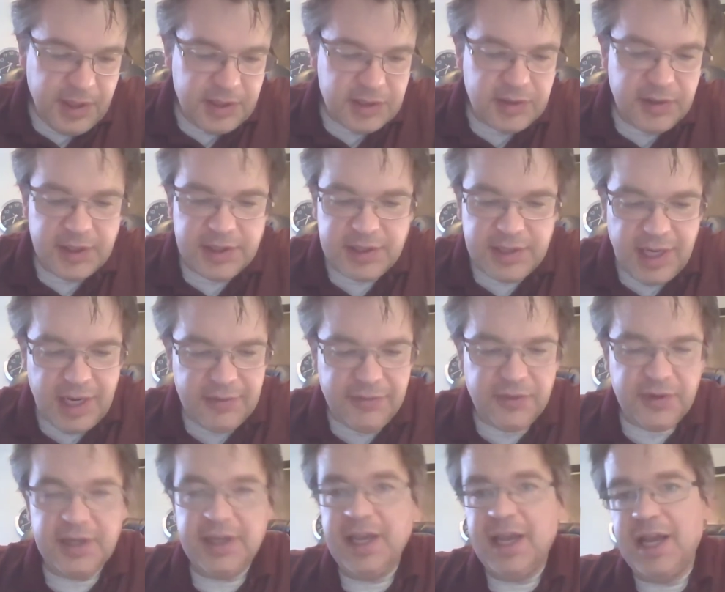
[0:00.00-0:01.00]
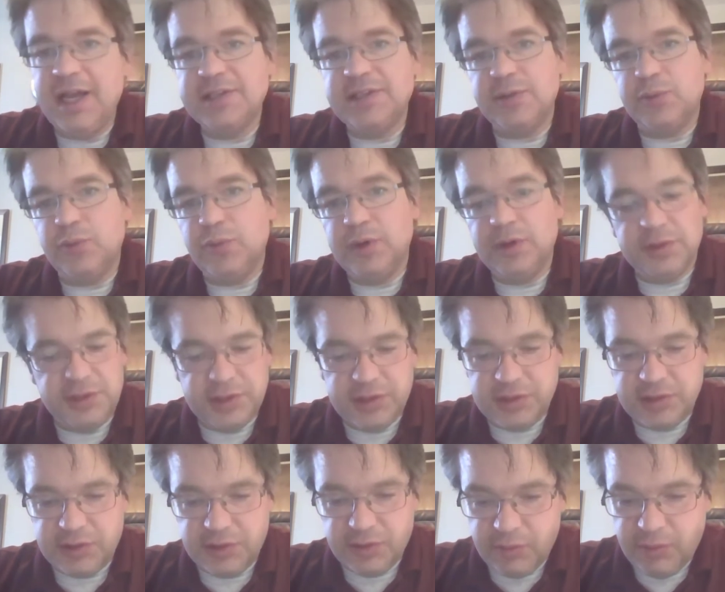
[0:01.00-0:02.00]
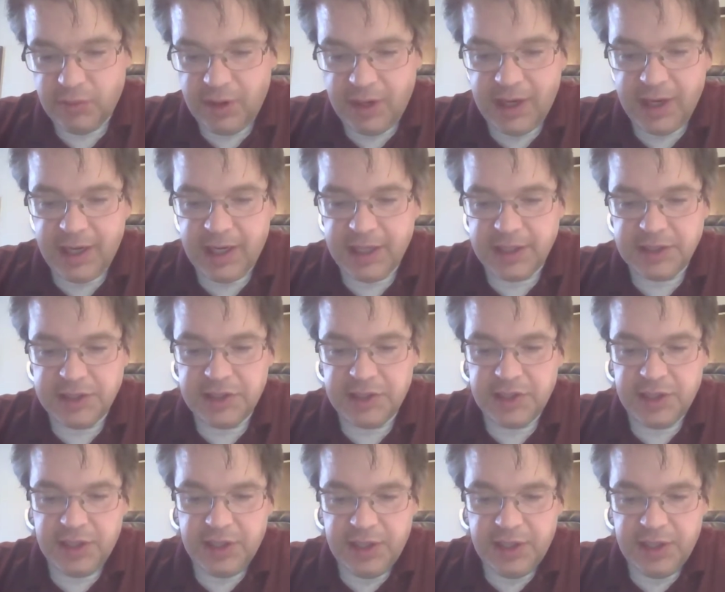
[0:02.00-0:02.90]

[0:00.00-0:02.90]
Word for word: So they stop for gas at Wilson's garage.